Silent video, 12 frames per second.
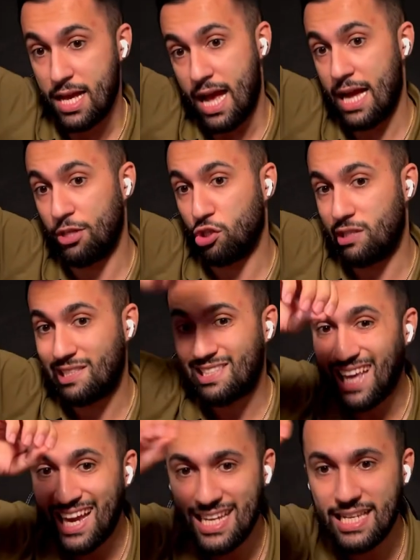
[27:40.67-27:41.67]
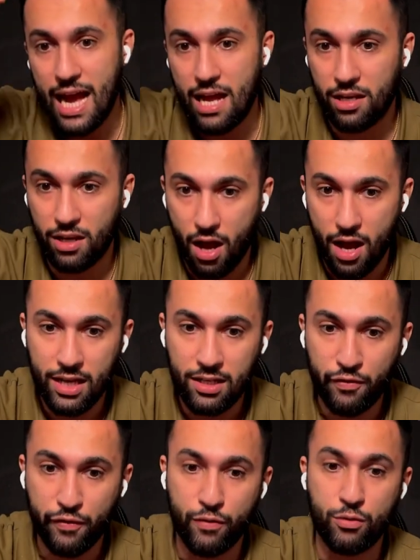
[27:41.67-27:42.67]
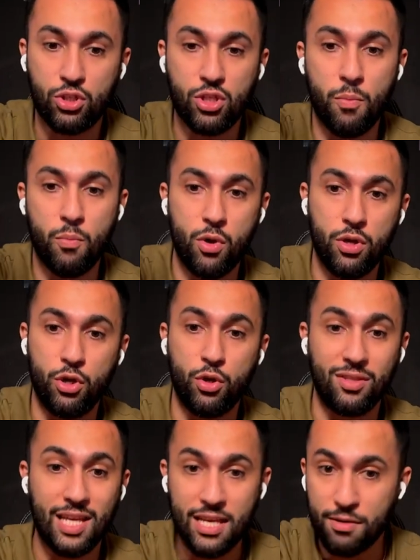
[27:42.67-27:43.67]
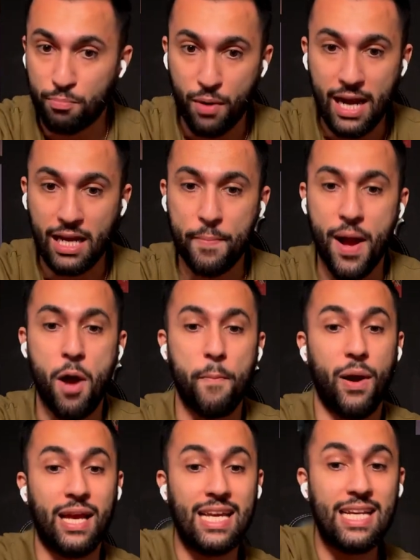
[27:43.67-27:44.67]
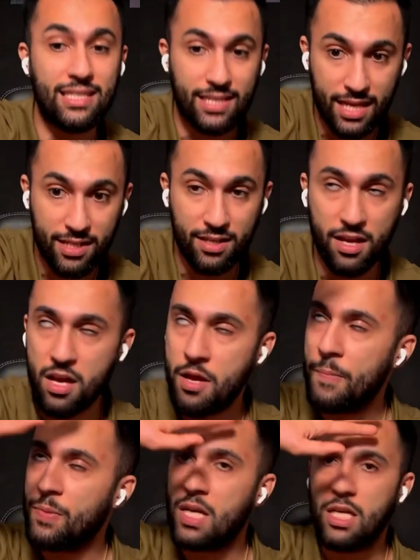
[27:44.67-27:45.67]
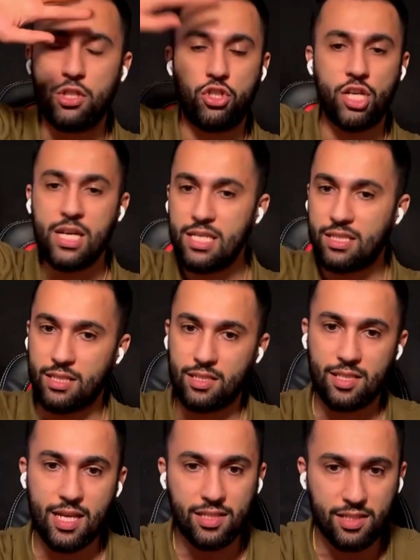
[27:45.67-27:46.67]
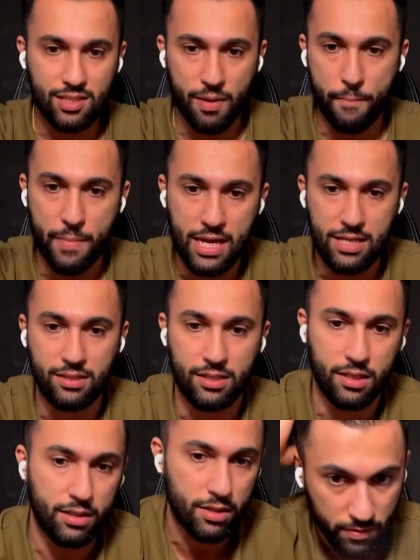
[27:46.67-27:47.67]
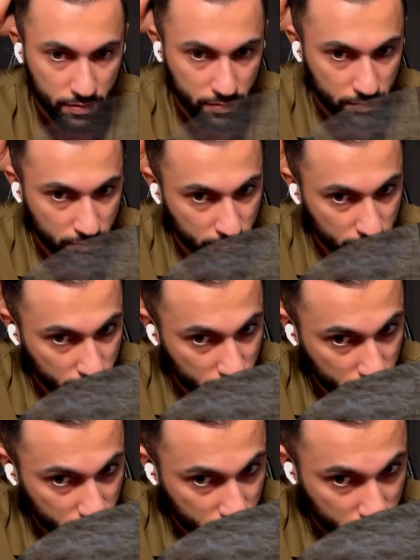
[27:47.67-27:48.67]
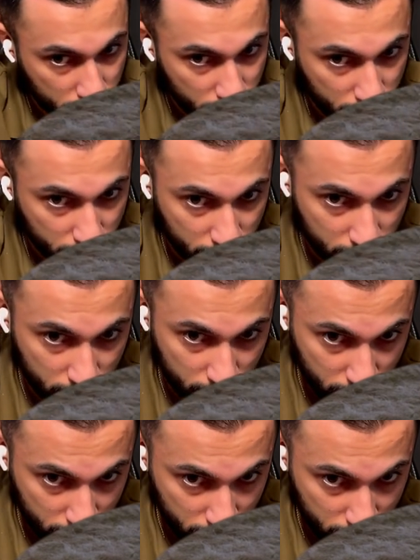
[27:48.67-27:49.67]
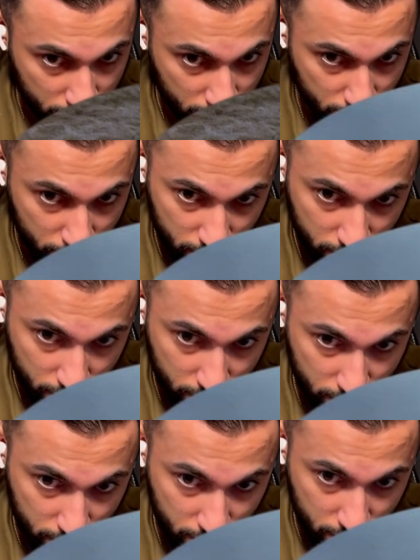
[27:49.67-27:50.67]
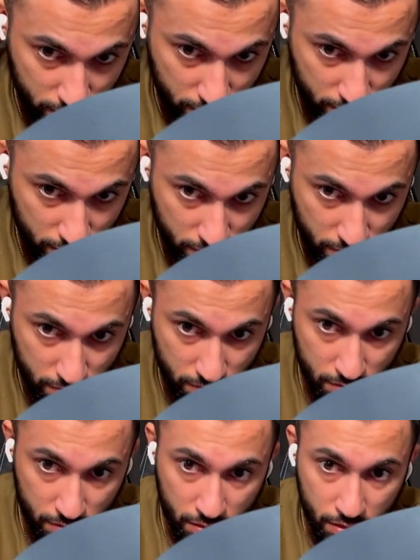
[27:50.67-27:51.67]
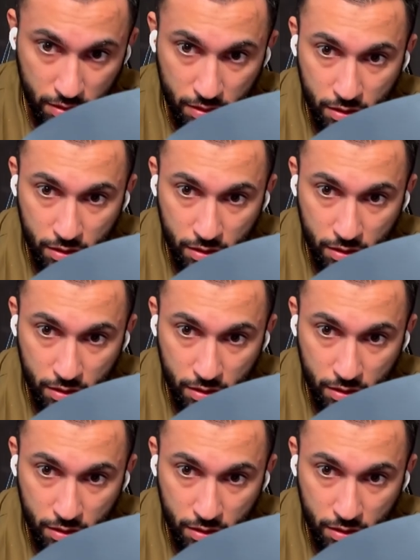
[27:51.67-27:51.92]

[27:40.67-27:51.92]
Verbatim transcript: and just saying that line through someone who didn't brag about but he did Jesus, this is amazing. He went south. We'll catch up to him. No, he's dead.